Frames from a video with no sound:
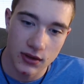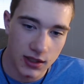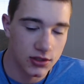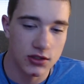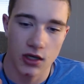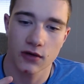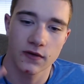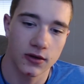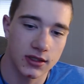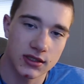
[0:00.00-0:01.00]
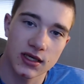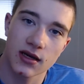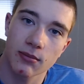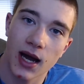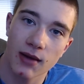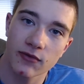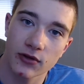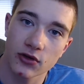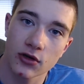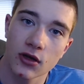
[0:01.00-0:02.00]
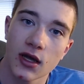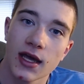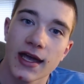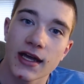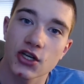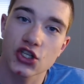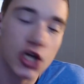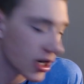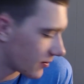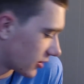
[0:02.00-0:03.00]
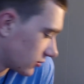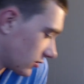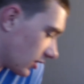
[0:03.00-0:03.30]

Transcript: It just autofocused. Get a pop filter and a shock mount.